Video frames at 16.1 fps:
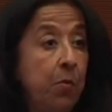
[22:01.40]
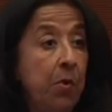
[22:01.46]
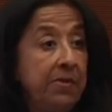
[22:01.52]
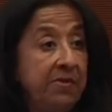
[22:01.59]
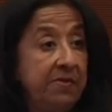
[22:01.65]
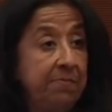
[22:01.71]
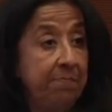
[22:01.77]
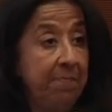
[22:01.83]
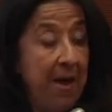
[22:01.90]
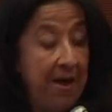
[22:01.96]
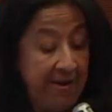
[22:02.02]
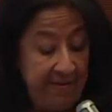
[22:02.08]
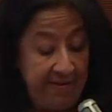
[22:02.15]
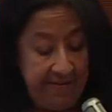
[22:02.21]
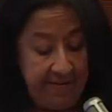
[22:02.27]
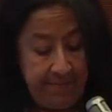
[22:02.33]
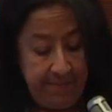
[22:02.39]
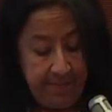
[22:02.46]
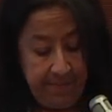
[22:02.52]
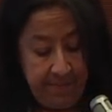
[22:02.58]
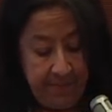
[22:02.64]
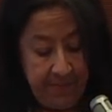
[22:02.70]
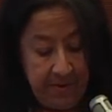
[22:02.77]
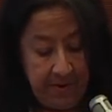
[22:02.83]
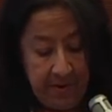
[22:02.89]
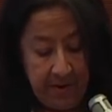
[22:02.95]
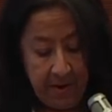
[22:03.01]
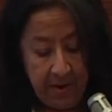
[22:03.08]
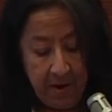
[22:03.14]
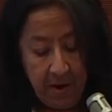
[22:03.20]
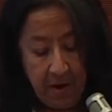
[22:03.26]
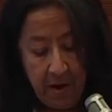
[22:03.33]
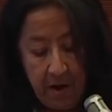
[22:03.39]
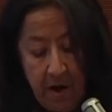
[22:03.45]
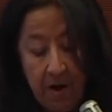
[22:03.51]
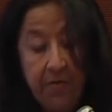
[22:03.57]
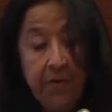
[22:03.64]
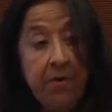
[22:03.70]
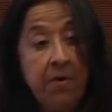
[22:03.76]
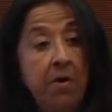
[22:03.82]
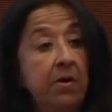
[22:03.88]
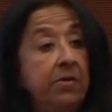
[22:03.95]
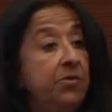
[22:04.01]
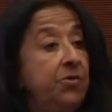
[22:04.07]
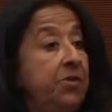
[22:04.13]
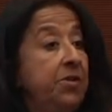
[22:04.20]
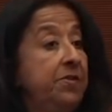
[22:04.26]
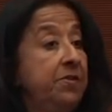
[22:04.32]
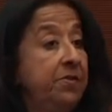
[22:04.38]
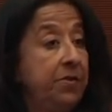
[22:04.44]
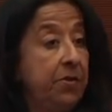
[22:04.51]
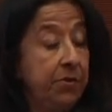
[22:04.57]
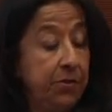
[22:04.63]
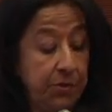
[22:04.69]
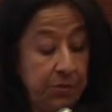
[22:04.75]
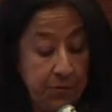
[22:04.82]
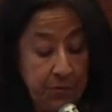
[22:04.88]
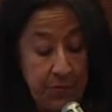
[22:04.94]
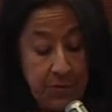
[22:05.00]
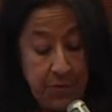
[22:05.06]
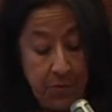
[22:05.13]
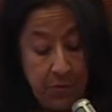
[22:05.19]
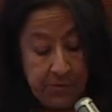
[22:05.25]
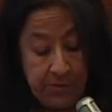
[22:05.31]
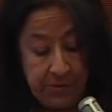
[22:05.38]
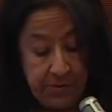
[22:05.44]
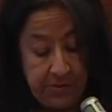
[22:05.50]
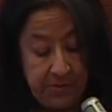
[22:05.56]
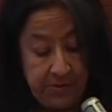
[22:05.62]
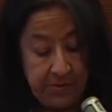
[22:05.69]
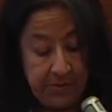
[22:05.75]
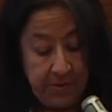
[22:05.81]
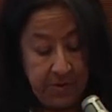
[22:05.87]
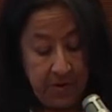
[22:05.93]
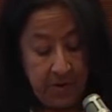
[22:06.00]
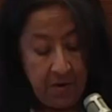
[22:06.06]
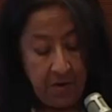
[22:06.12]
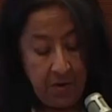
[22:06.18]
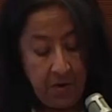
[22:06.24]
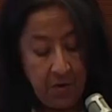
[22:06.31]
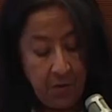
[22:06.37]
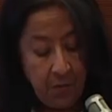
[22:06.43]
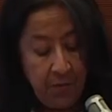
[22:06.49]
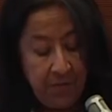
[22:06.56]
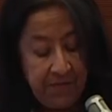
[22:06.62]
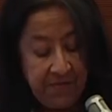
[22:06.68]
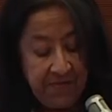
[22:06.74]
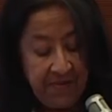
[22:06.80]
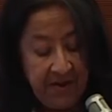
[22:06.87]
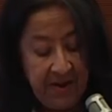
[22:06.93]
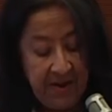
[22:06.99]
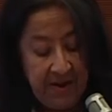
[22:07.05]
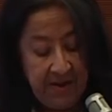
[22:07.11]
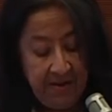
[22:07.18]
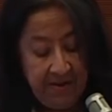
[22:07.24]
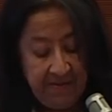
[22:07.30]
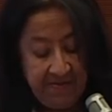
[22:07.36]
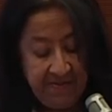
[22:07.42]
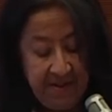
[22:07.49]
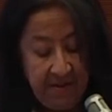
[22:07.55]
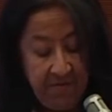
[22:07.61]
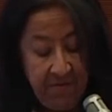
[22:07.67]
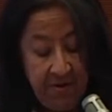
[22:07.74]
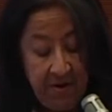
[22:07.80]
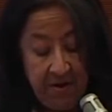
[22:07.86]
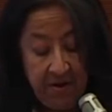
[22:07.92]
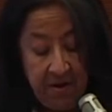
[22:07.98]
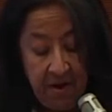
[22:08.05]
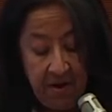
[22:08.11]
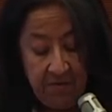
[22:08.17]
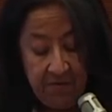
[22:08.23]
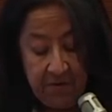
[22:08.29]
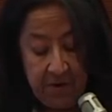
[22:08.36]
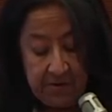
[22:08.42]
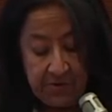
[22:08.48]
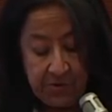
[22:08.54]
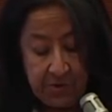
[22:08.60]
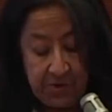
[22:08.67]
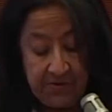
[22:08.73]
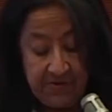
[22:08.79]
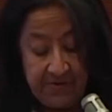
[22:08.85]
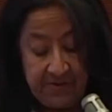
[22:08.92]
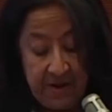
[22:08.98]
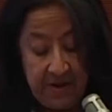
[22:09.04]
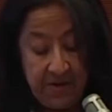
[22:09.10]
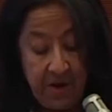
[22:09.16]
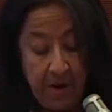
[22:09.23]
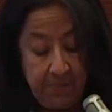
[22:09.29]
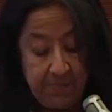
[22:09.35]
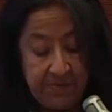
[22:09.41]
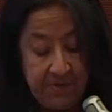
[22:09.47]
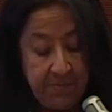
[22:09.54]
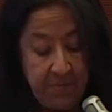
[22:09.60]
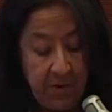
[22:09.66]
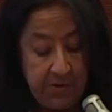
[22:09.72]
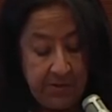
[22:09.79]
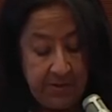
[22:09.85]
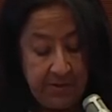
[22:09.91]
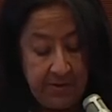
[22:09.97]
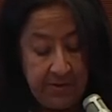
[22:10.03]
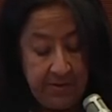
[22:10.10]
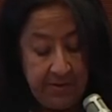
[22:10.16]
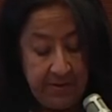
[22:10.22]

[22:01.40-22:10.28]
was merit. Other countries soon noticed. We've seen several Gulf countries adopt the model,